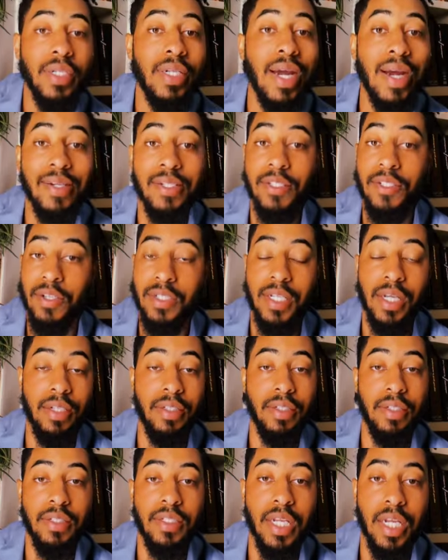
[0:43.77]
doctors are telling
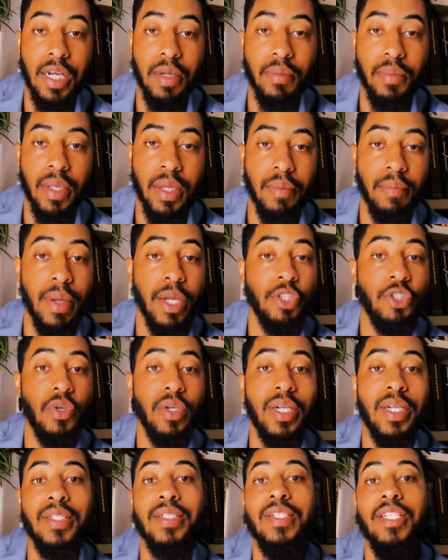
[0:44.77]
you the same thing. Make sure it
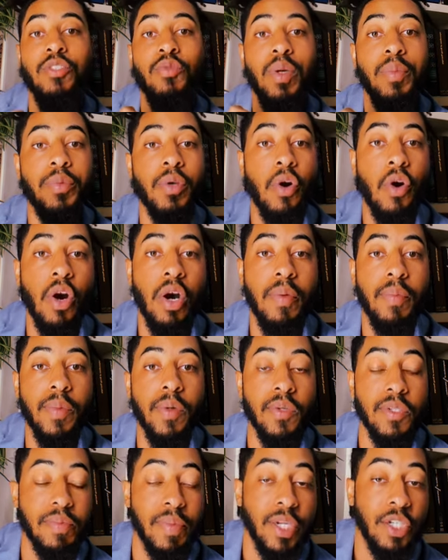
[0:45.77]
doesn't disrupt your
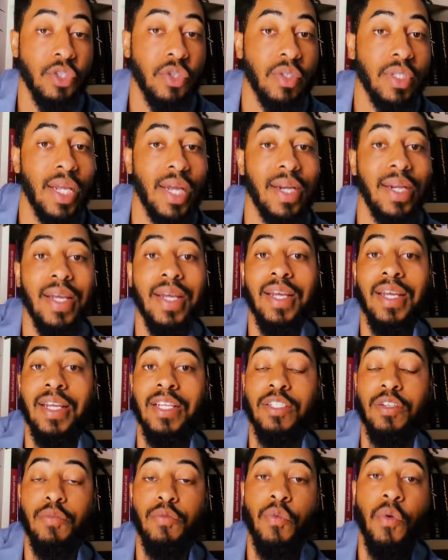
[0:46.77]
hormones. Make sure that
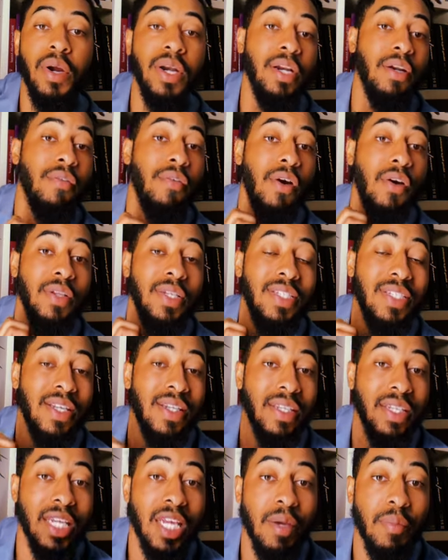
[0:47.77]
it's avoiding of all these
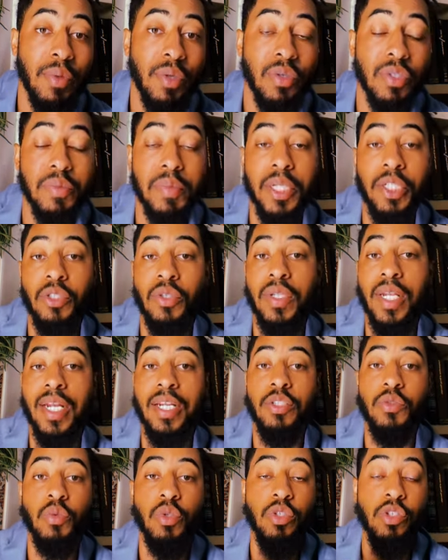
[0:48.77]
other chemicals. Make sure that
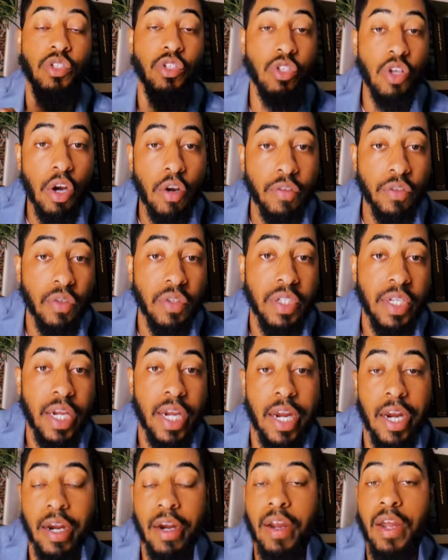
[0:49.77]
it's real soft on your
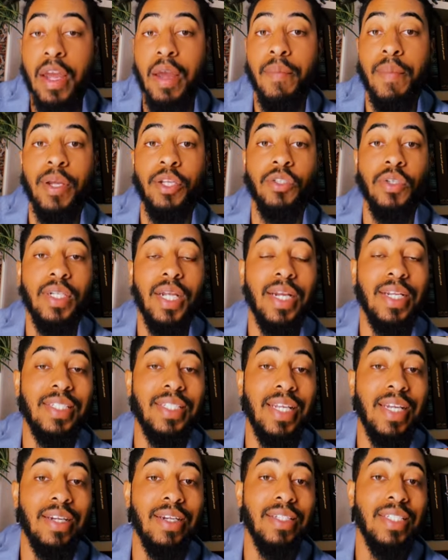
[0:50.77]
hair. Make sure that it's
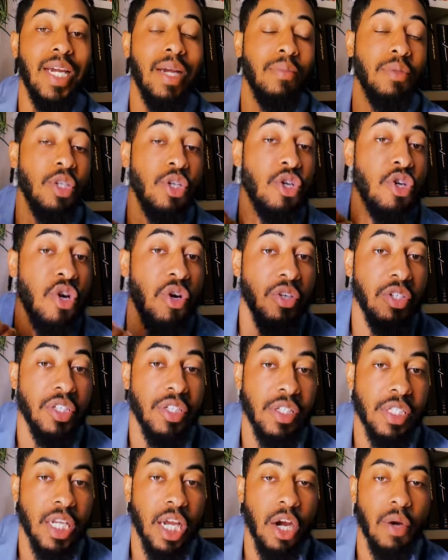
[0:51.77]
taking the time to nourish your
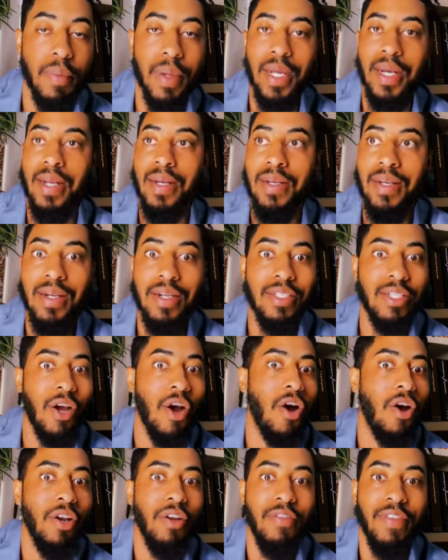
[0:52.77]
scalp. And it does
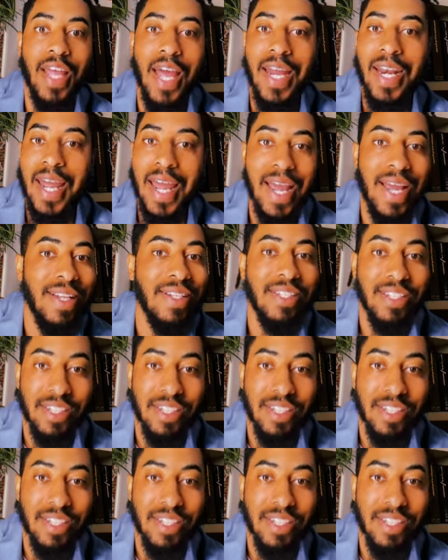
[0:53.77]
all of that and